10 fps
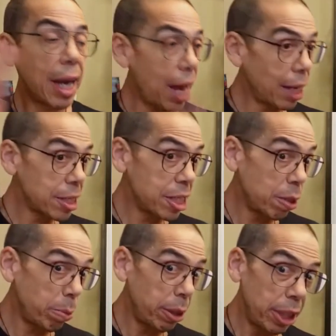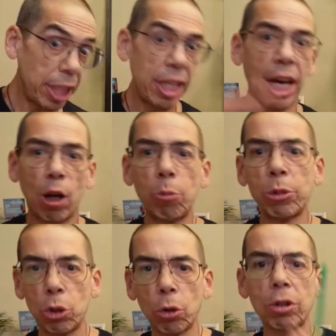Can CBD
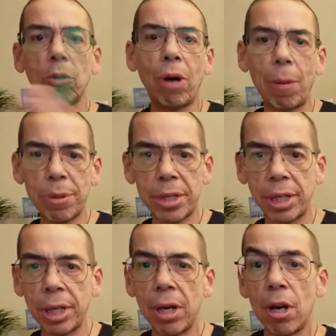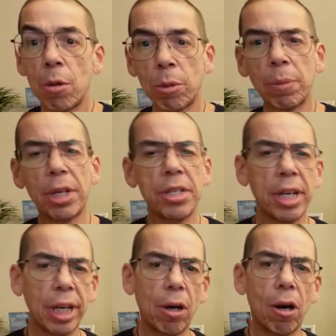help your neuropathy? Remember to
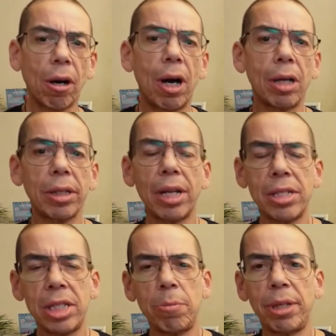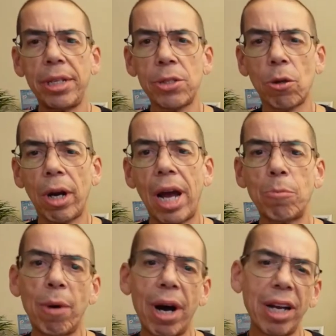check out our online CBD store
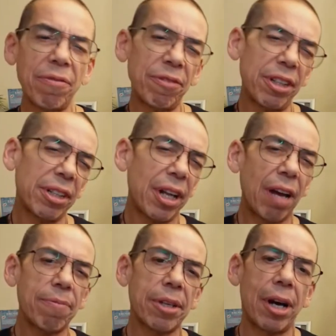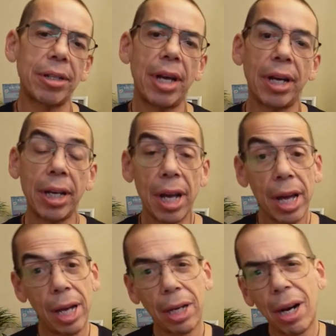at myfitlife.net
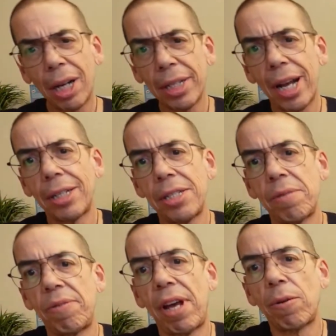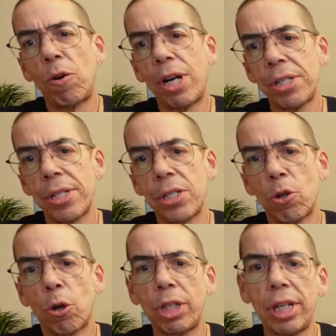and contact us if you have
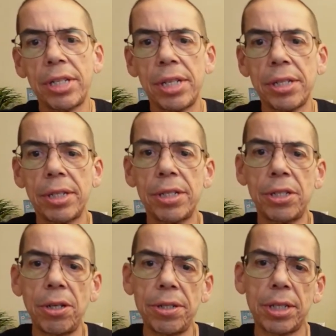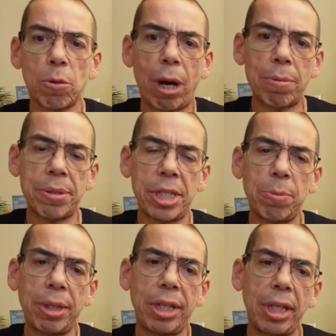questions or need assistance choosing the right
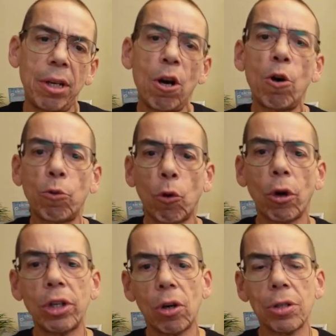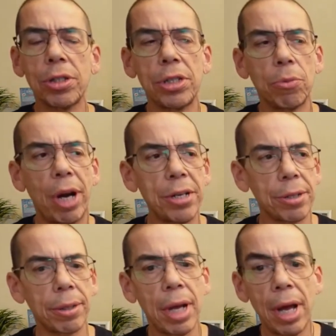CBD for your
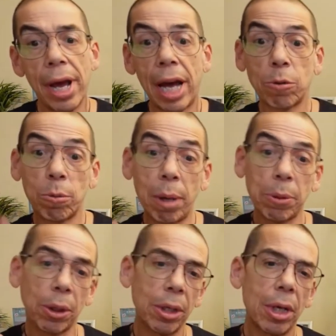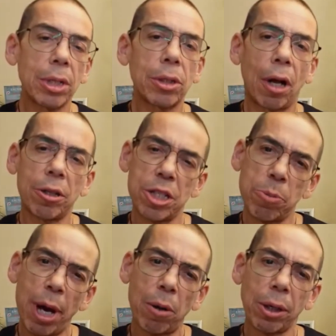situation. And remember, knowledge
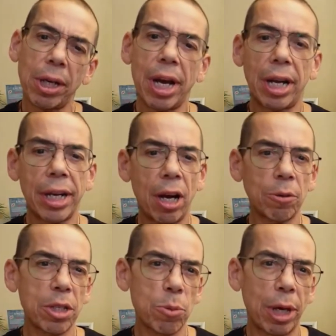is power and health is